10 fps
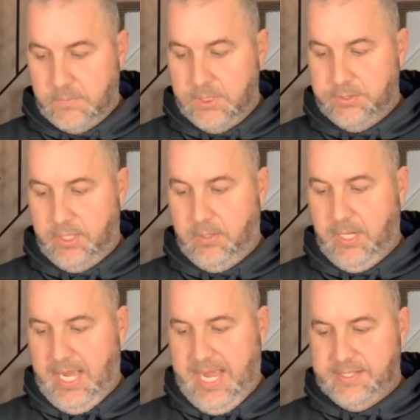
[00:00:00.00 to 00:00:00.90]
So
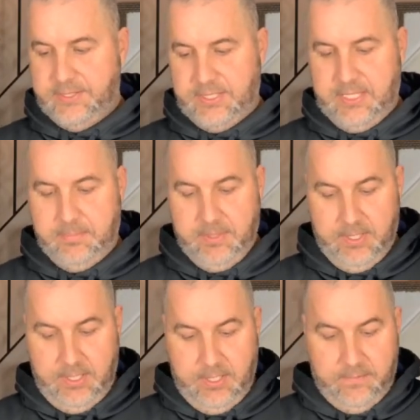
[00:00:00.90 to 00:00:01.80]
I had this up
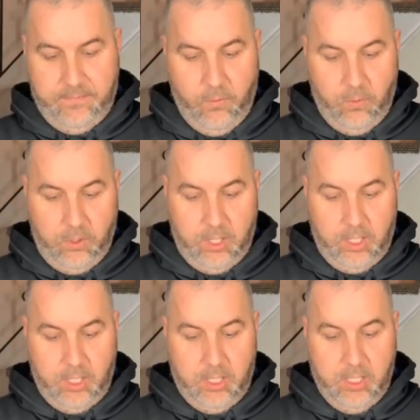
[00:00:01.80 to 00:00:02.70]

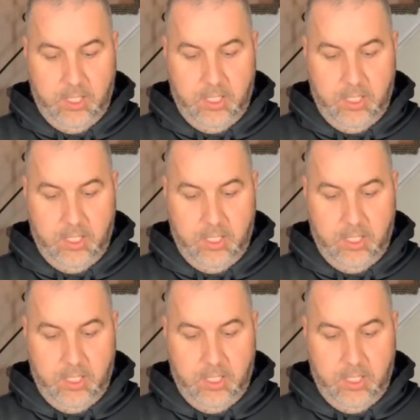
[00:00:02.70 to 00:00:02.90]
for,